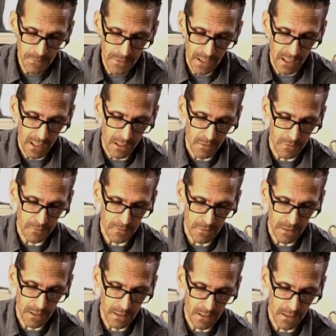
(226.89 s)
I have
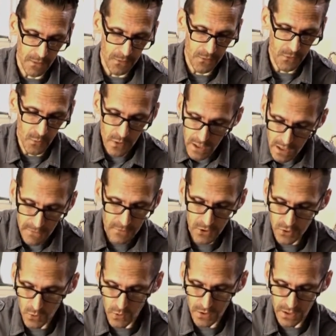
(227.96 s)
3
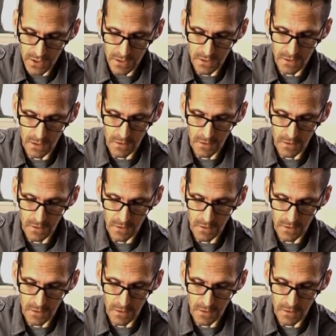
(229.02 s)
different sources